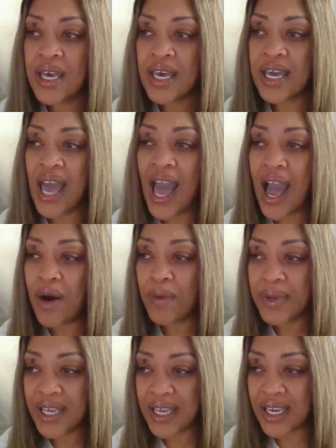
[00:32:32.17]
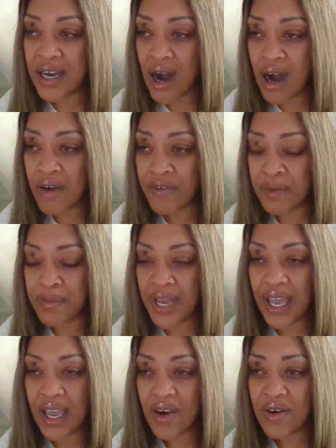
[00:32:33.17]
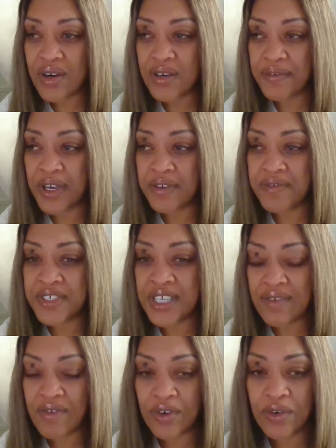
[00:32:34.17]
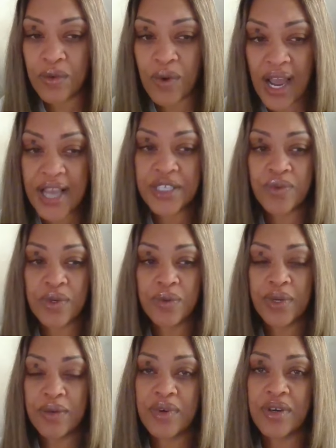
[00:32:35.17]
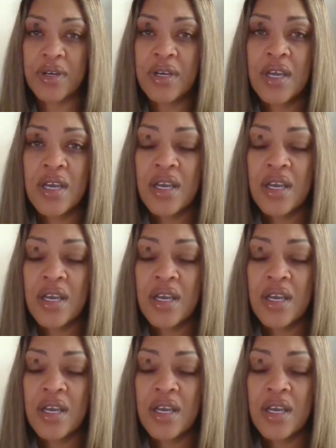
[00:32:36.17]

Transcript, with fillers: And how we had gone from an era of, of civil rights where we were,